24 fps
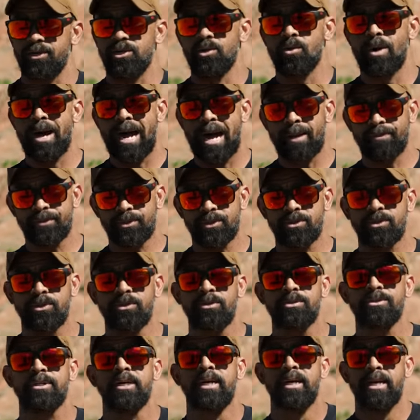and there's no
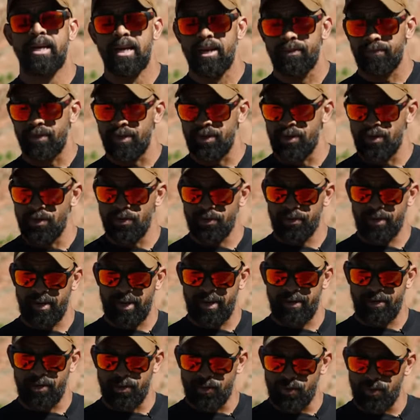obstacles, then
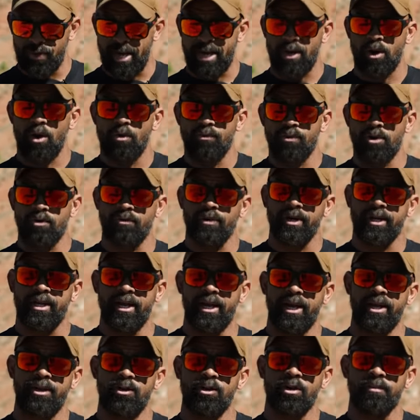you're, and you do that over and over
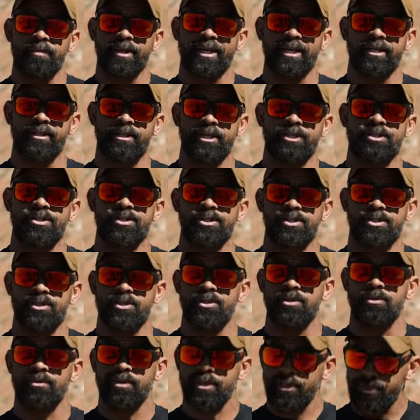again, you're gonna be conditioned
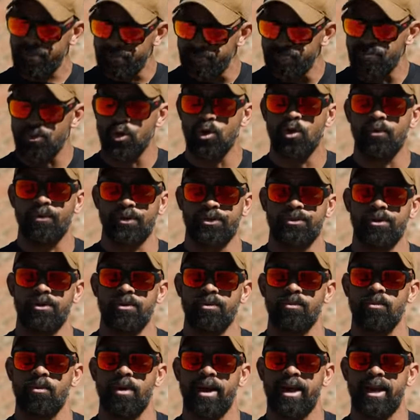to just move a
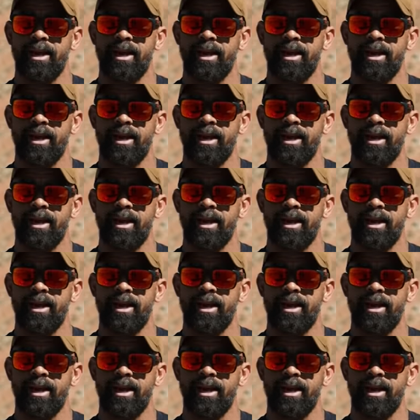certain